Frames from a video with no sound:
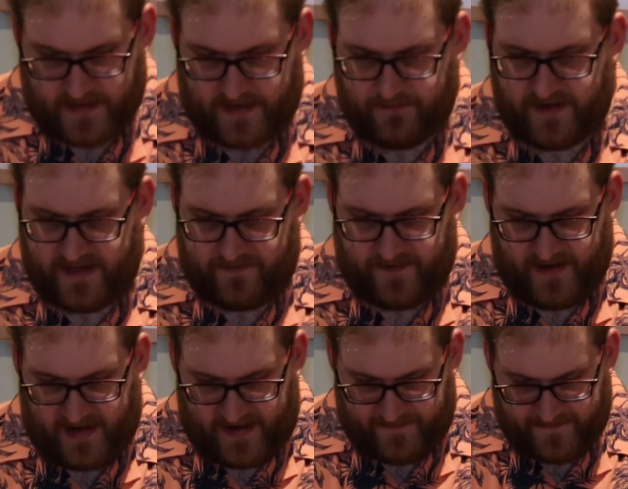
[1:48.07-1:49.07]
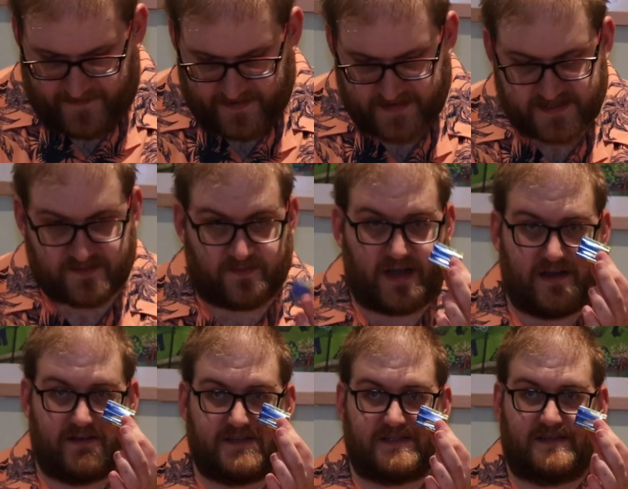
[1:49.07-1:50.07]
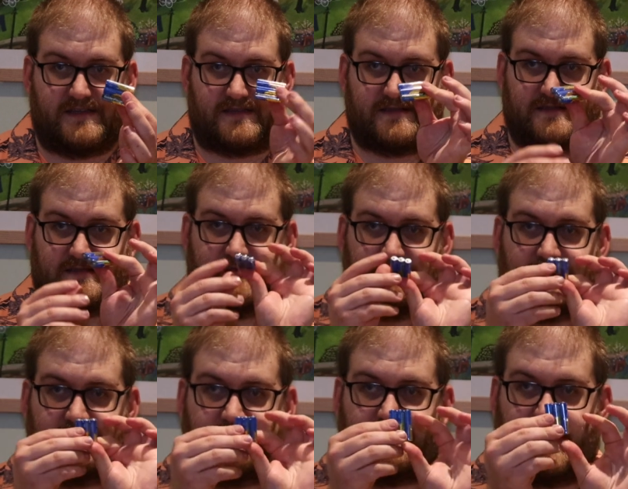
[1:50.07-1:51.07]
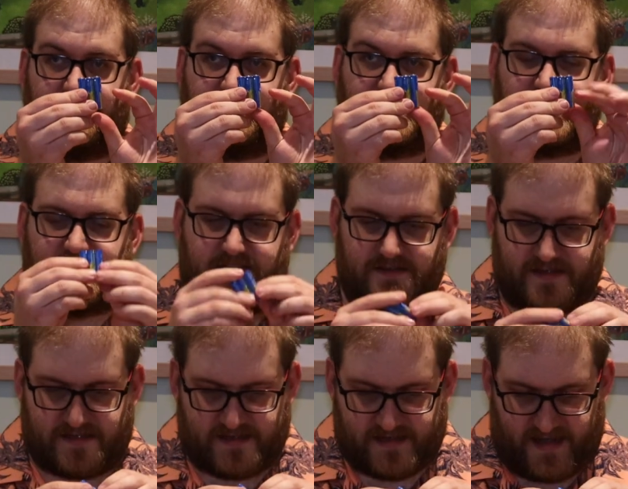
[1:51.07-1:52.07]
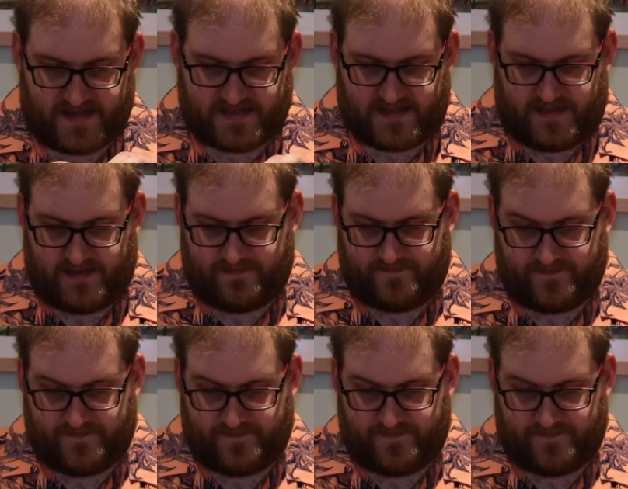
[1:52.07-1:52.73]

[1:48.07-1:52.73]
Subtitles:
And we even have some batteries in here. Batteries included, excellent.